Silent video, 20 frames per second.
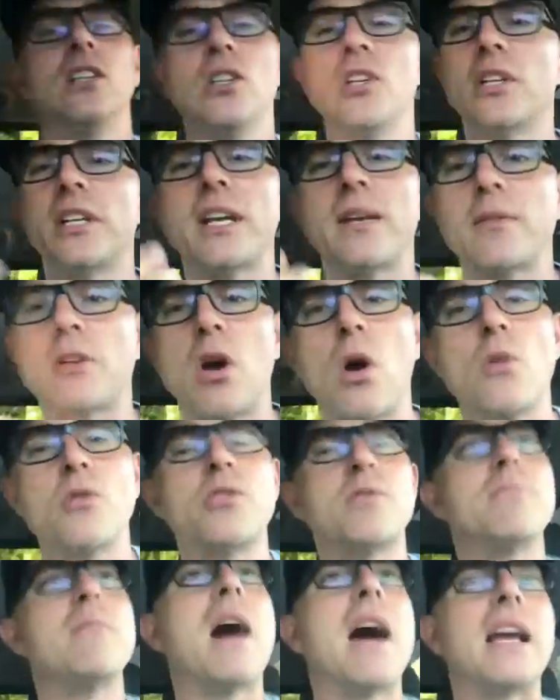Look at
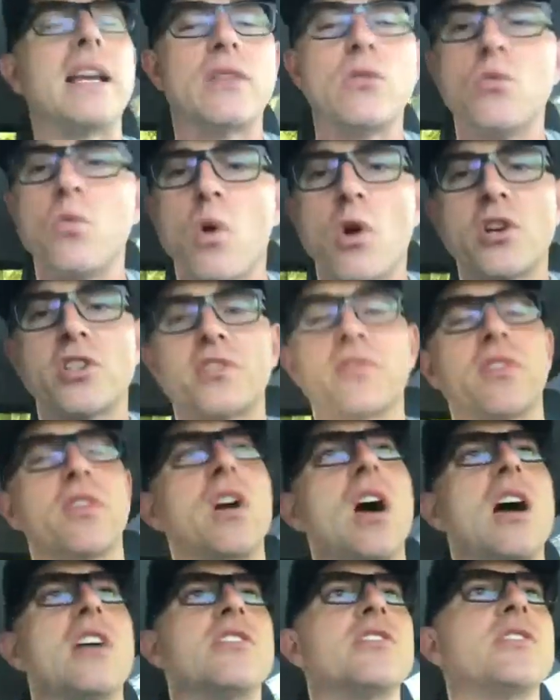Coach Mike, who works for